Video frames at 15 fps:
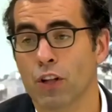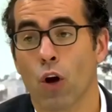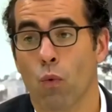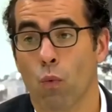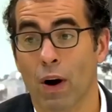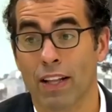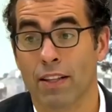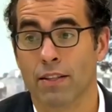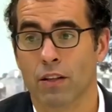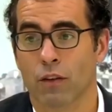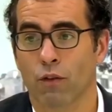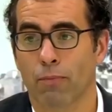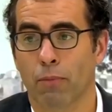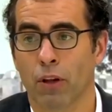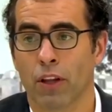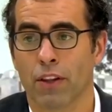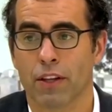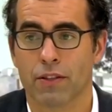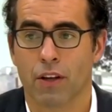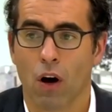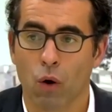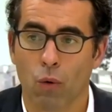no one silver bullet.
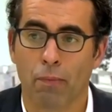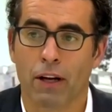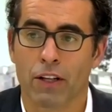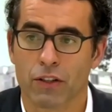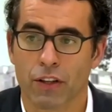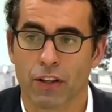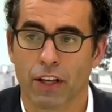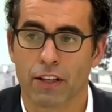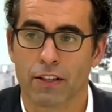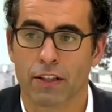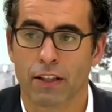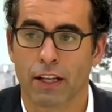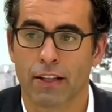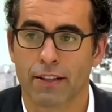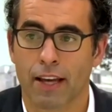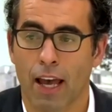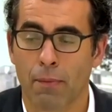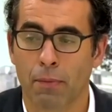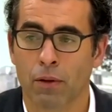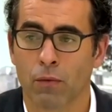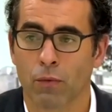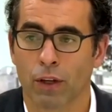There's a whole bunch of things that need to
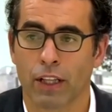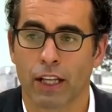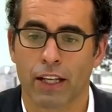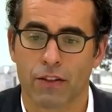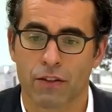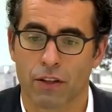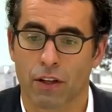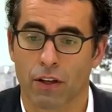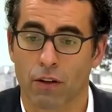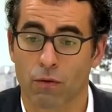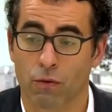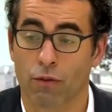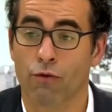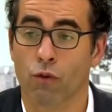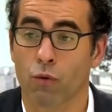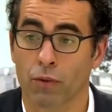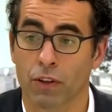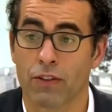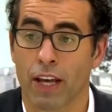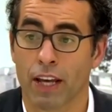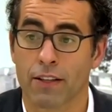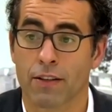happen. We need to reform the
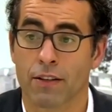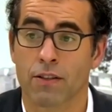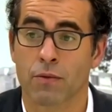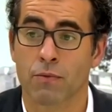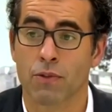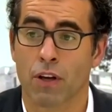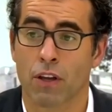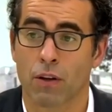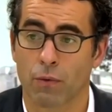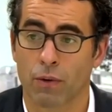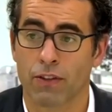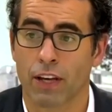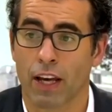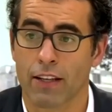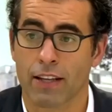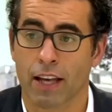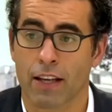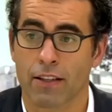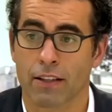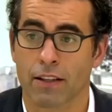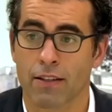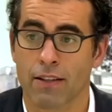tax system so that we tax
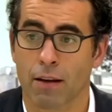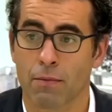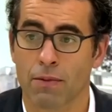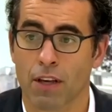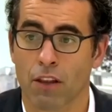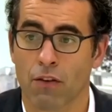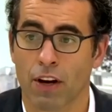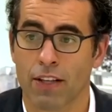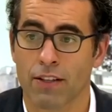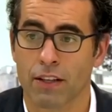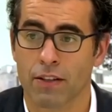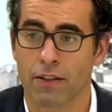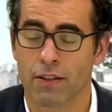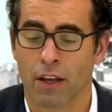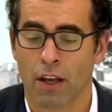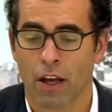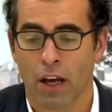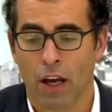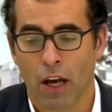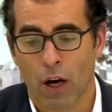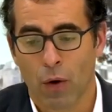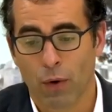housing the same as other assets.
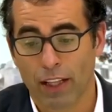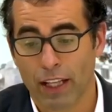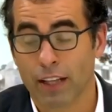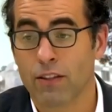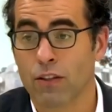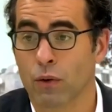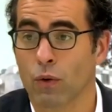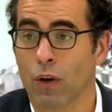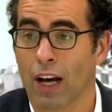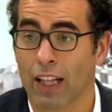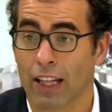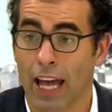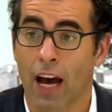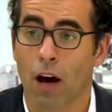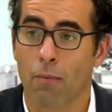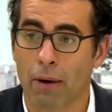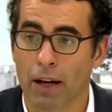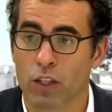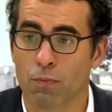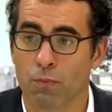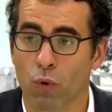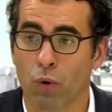We need to allow
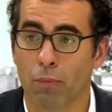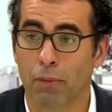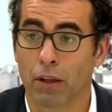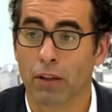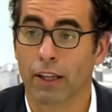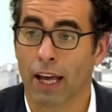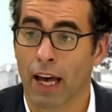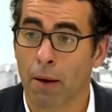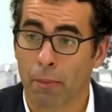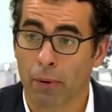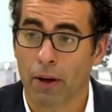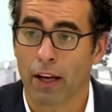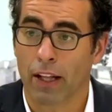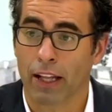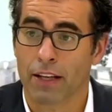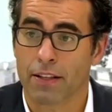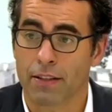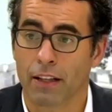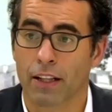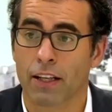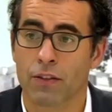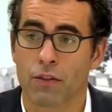much more building up in our
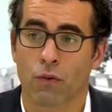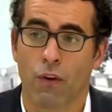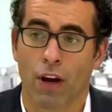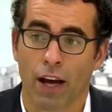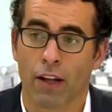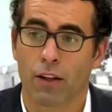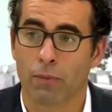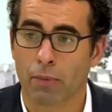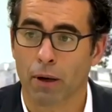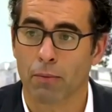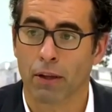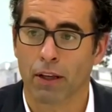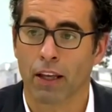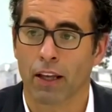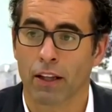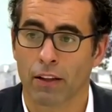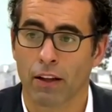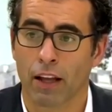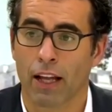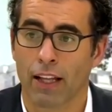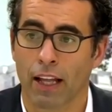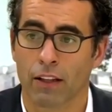cities around public and
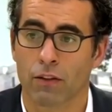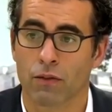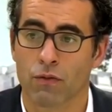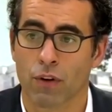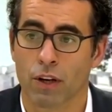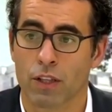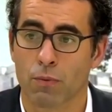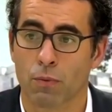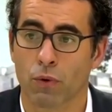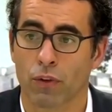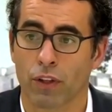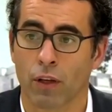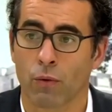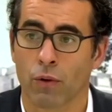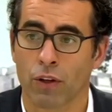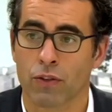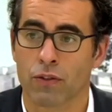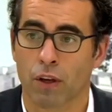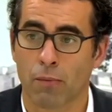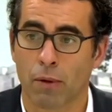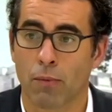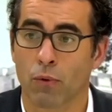active transport networks
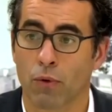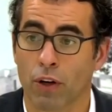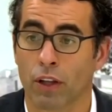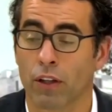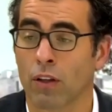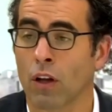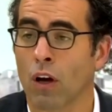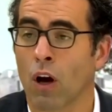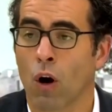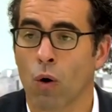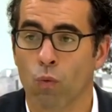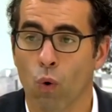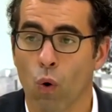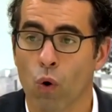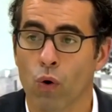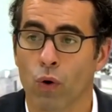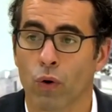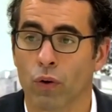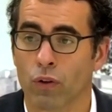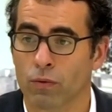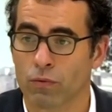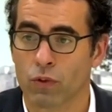so people can walk
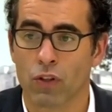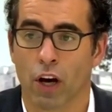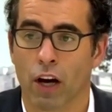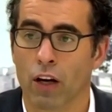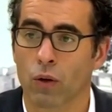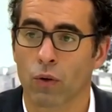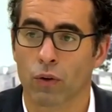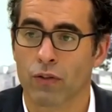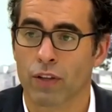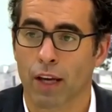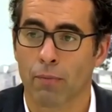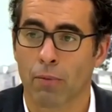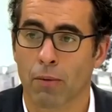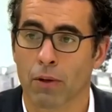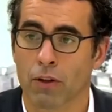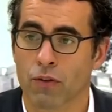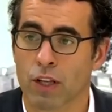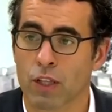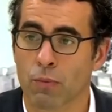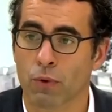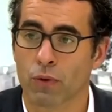or cycle or take public transport.